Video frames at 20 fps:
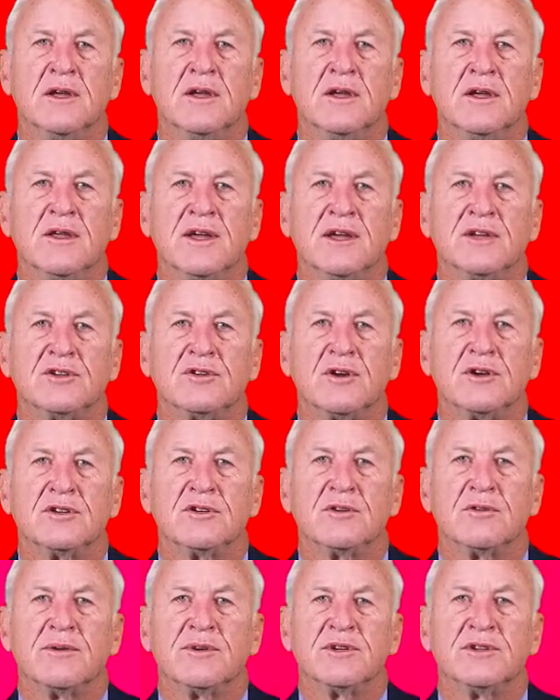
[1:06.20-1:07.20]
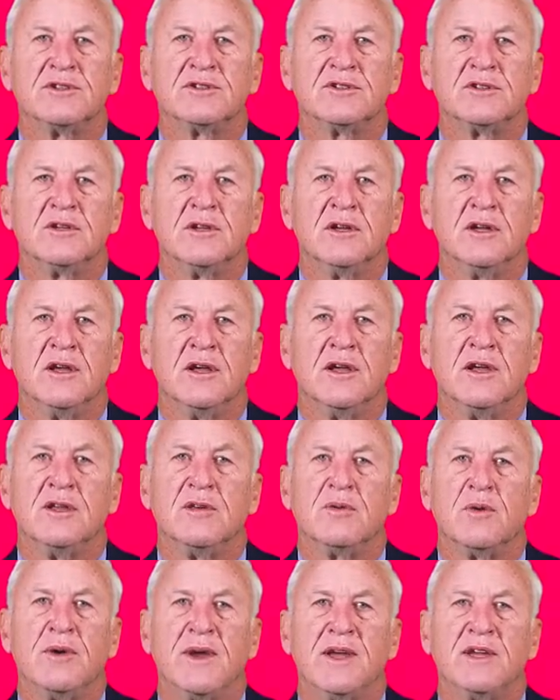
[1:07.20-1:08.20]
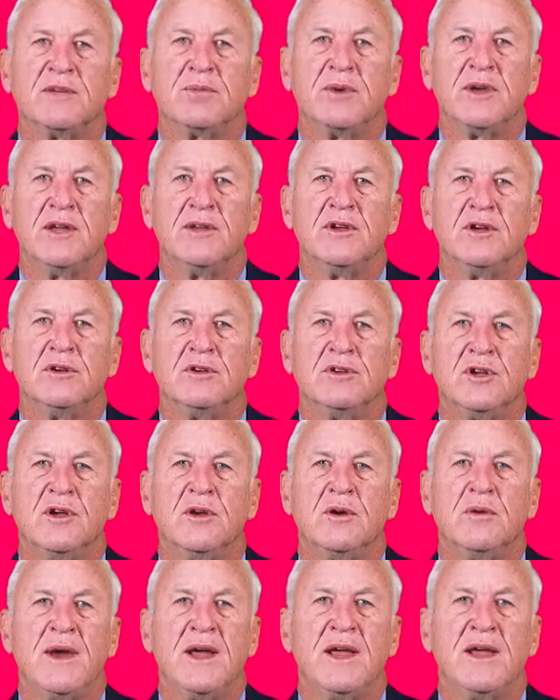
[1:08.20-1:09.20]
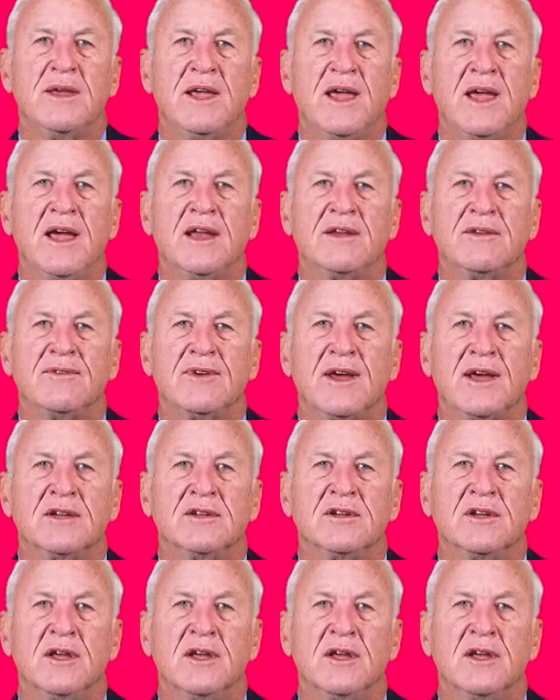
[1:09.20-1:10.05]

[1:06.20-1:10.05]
That structured repetition is what makes Preview 2MABAL effects